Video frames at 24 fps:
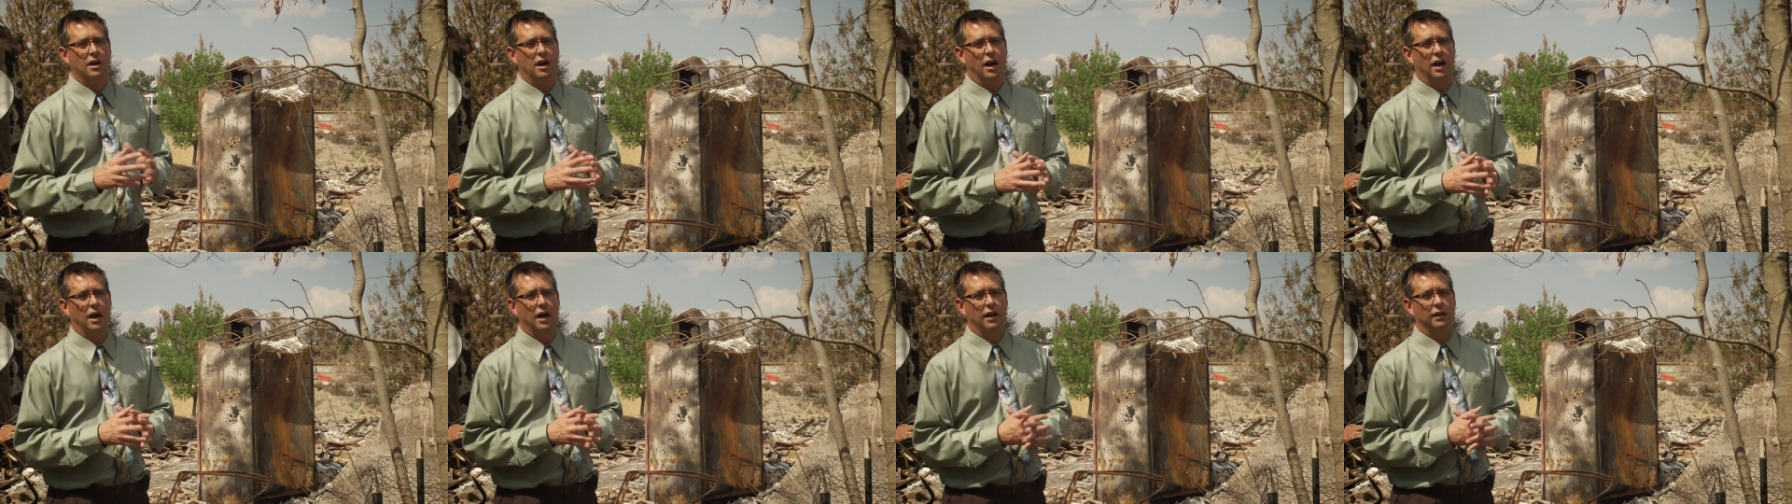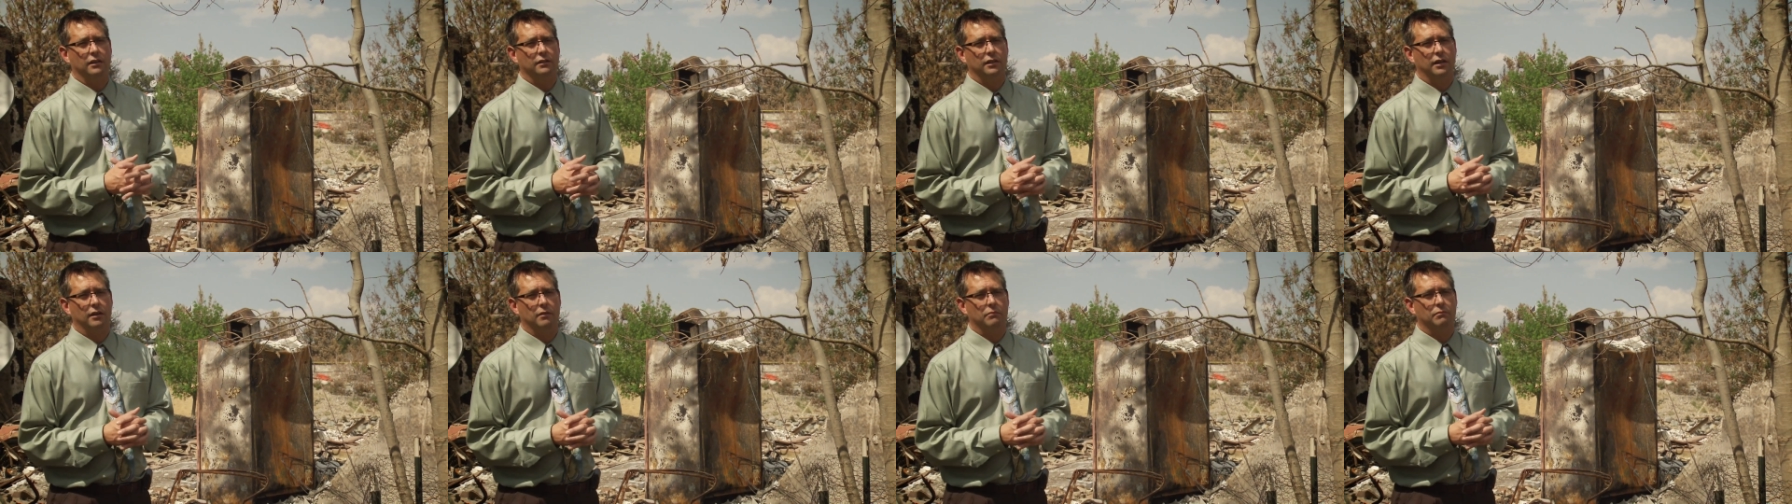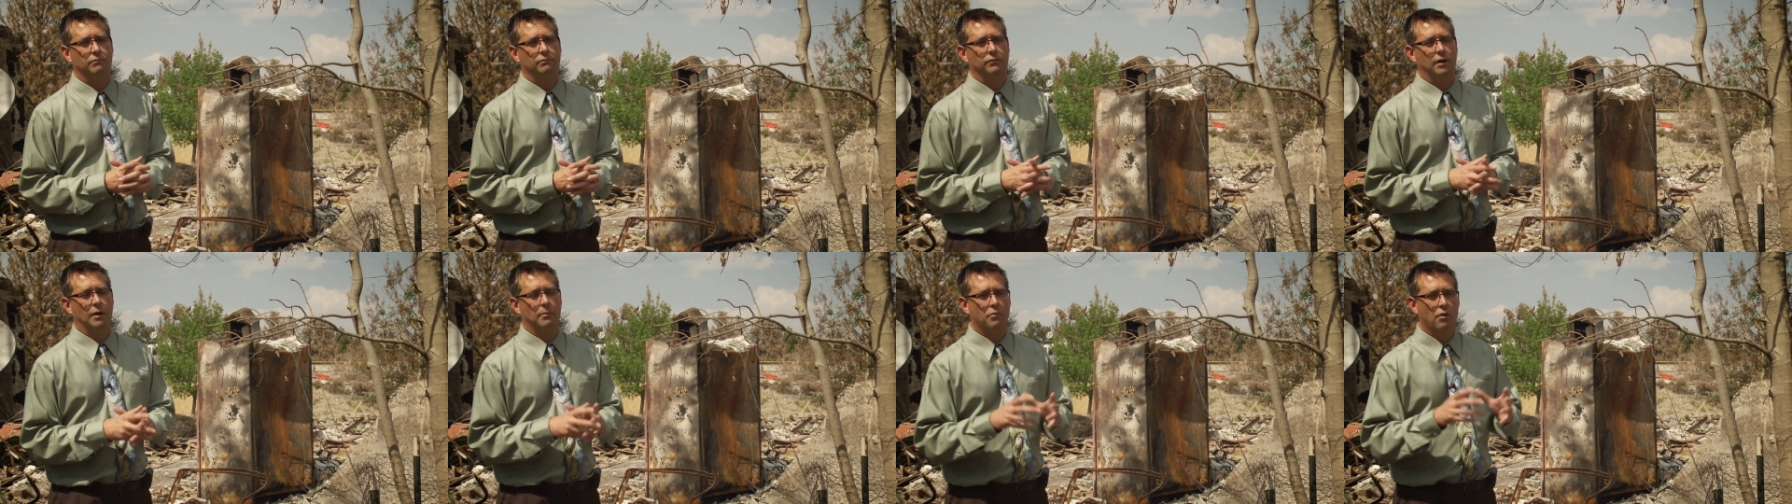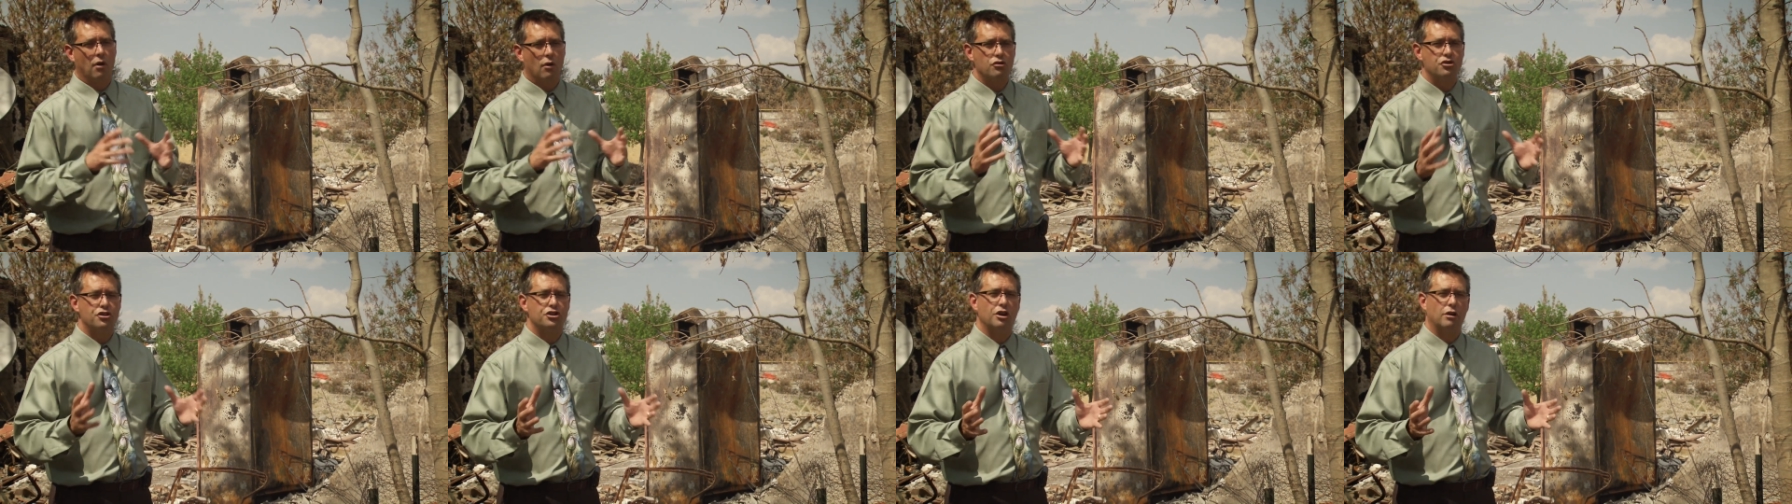a
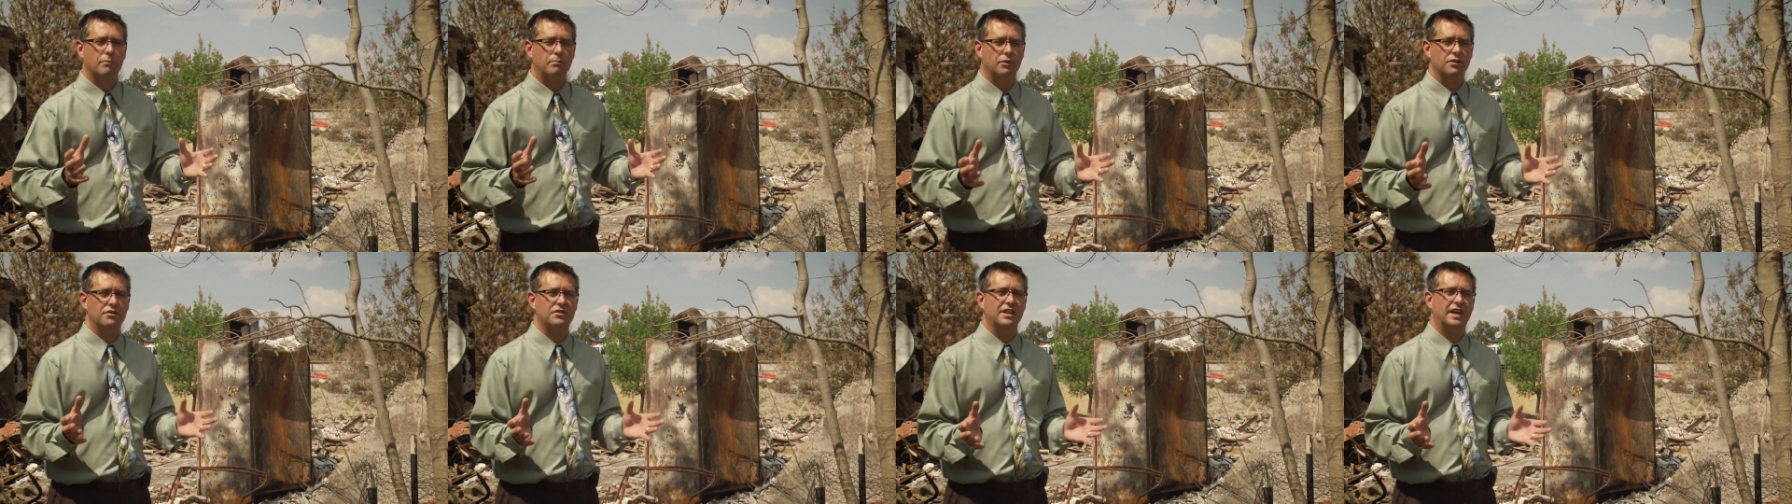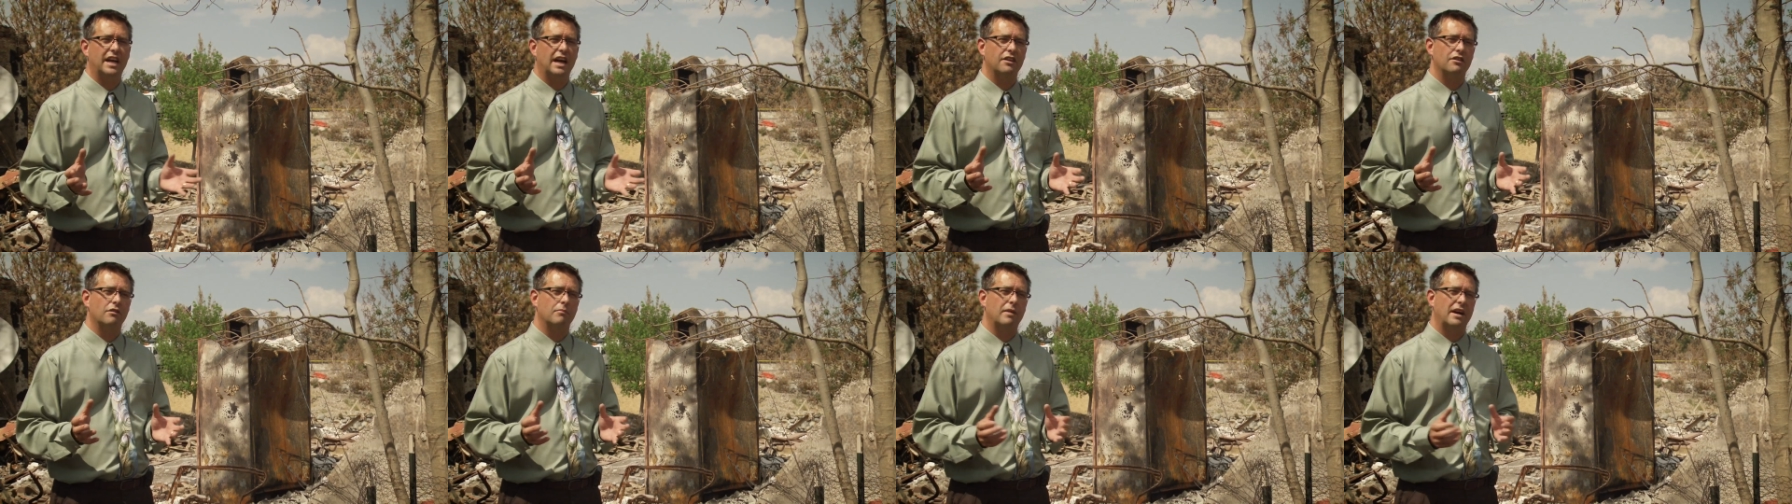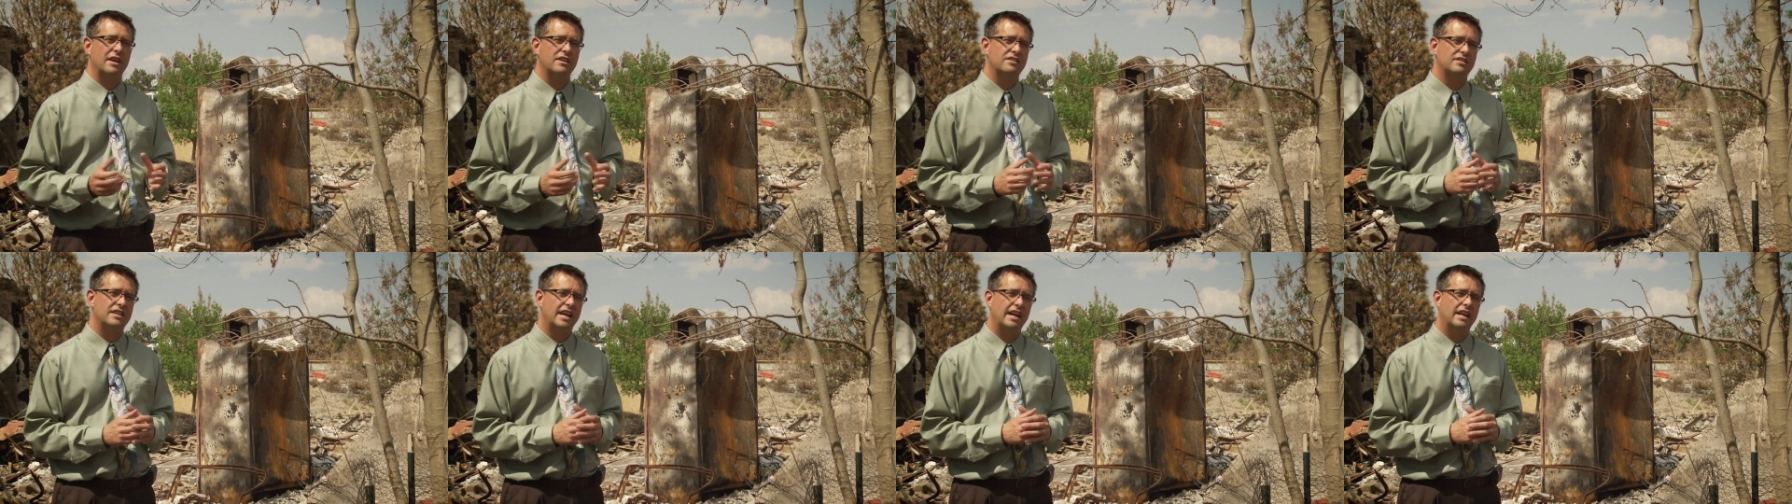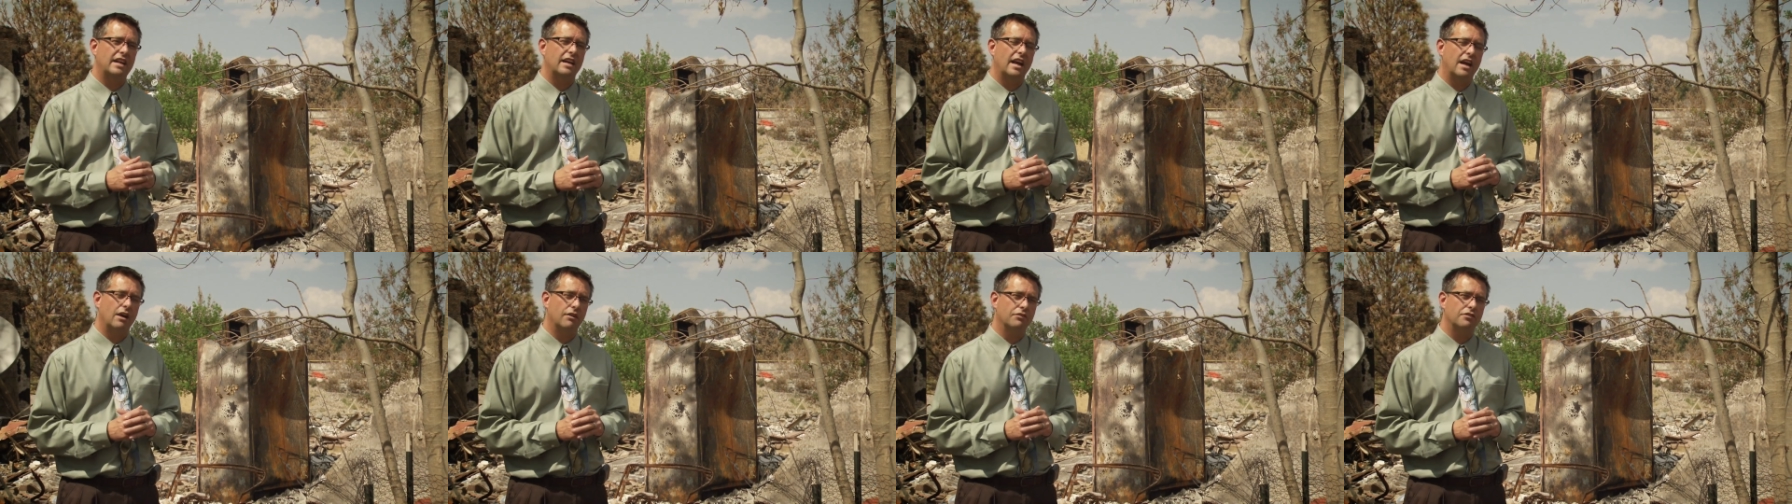brochure put together by
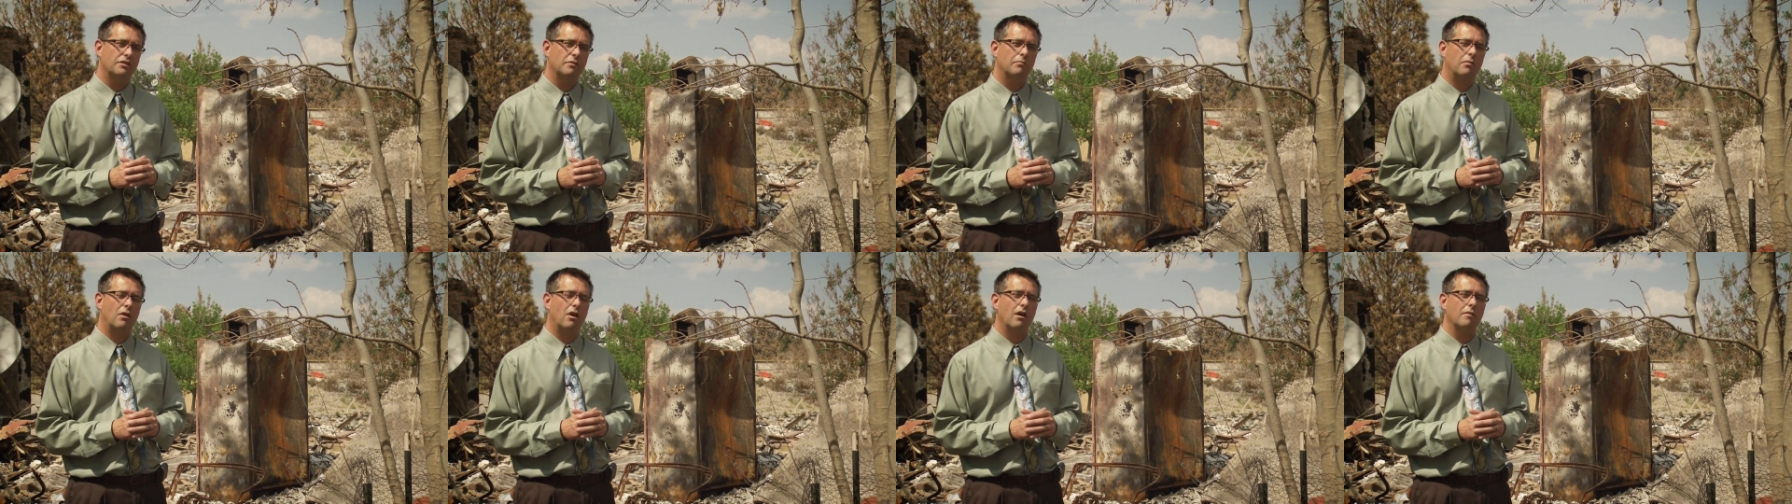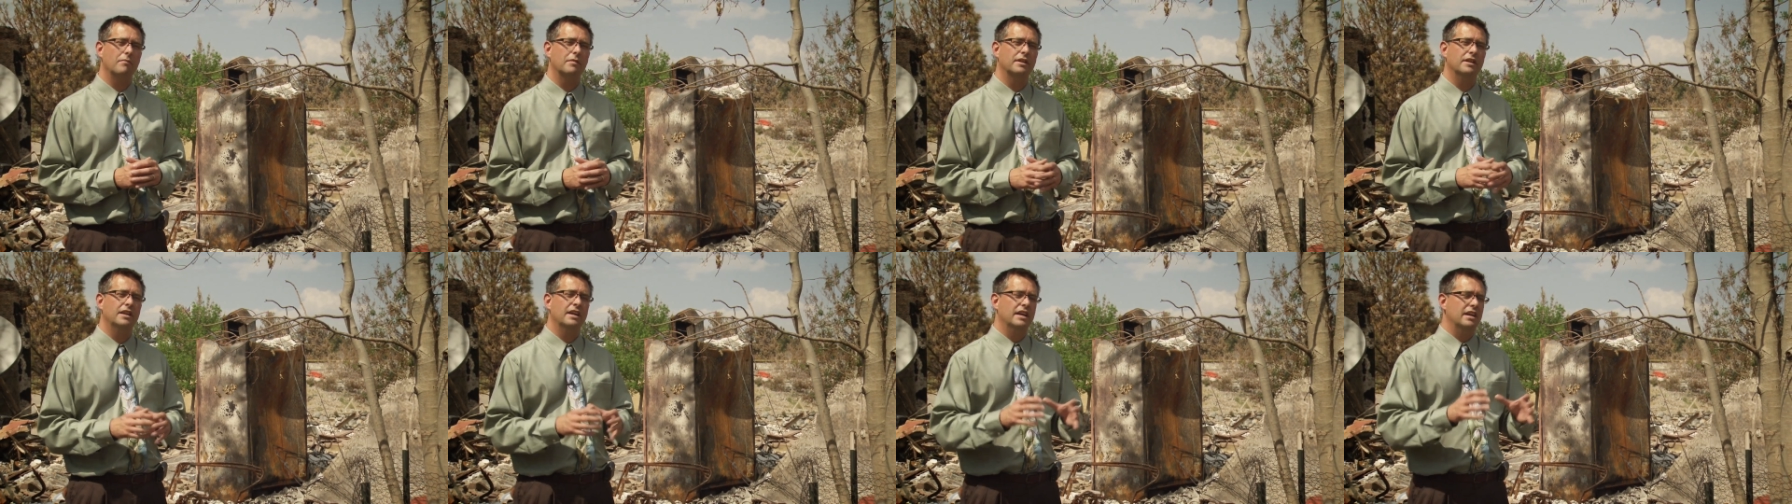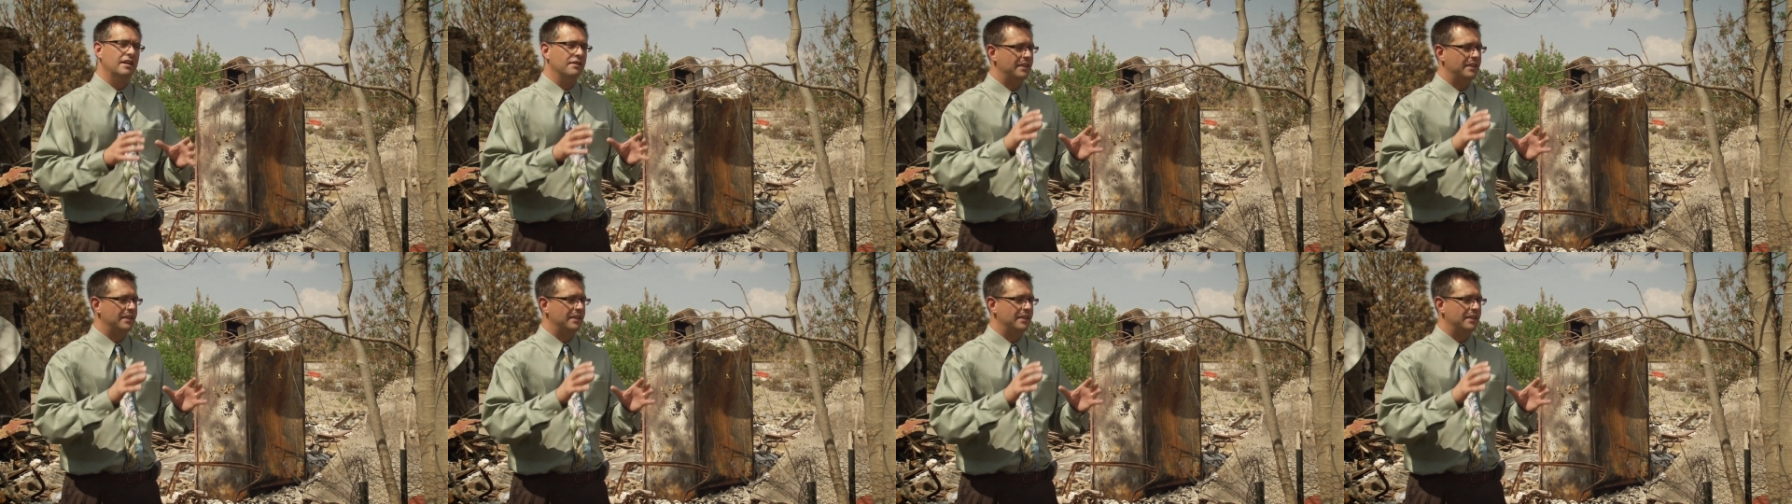State Health Department